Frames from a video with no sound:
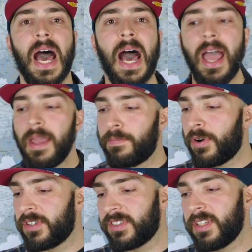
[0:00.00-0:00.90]
I
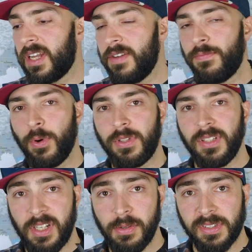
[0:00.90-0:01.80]
personally
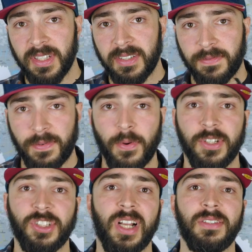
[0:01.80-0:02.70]
wouldn't use it for
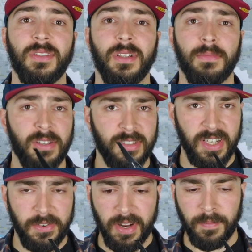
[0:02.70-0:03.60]
general
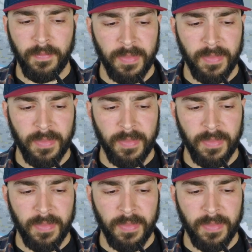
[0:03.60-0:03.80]
mountaineering.